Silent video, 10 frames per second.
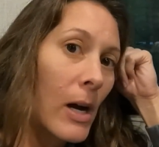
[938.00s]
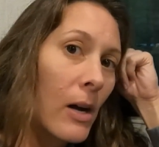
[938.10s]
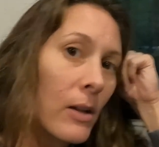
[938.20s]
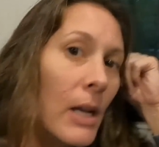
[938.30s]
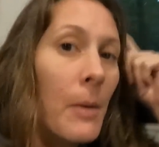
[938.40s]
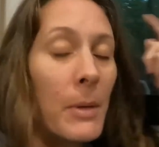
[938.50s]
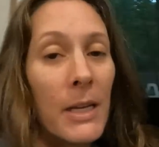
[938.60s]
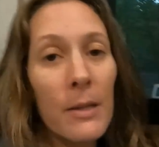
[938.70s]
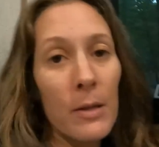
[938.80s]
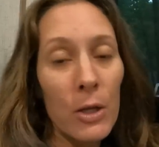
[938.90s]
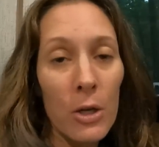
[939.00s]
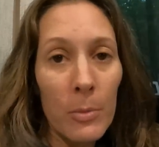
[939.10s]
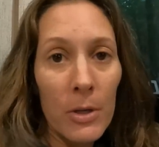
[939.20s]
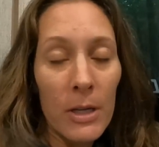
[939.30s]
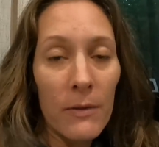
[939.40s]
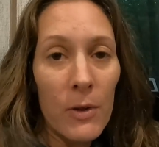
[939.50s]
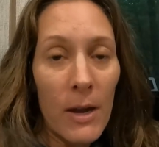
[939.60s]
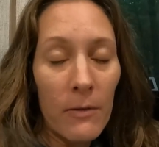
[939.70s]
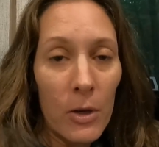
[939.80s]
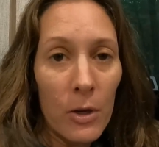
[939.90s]
a while. But it is in the cookbook. If you
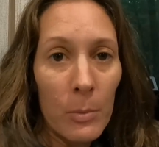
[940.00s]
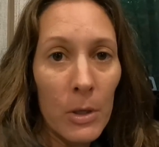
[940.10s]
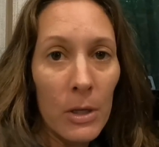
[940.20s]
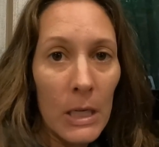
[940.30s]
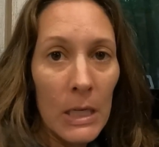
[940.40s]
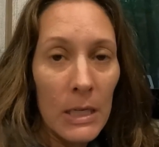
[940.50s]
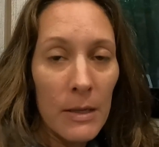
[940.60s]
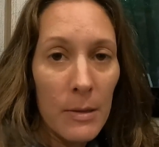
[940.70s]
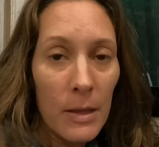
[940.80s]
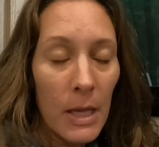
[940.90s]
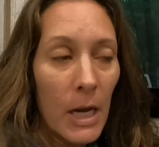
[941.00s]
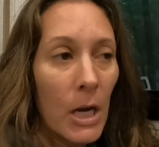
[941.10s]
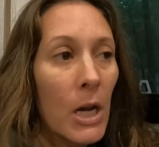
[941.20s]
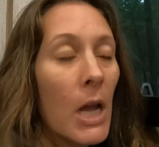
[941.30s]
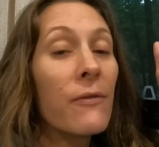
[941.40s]
have the cookbook, it is in there.